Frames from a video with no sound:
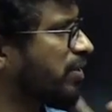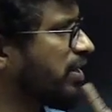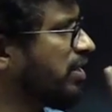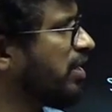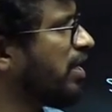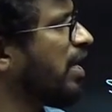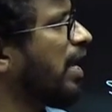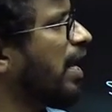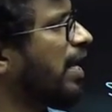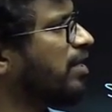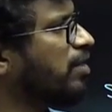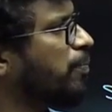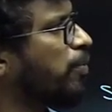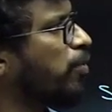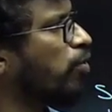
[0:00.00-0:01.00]
one, and
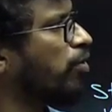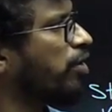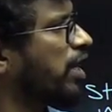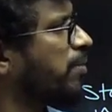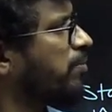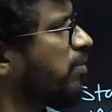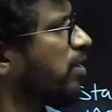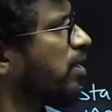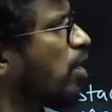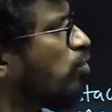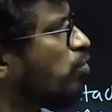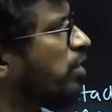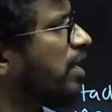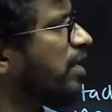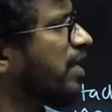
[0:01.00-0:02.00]
the program
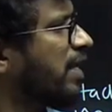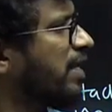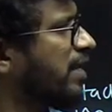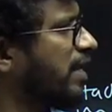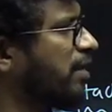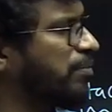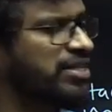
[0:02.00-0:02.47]
counter content,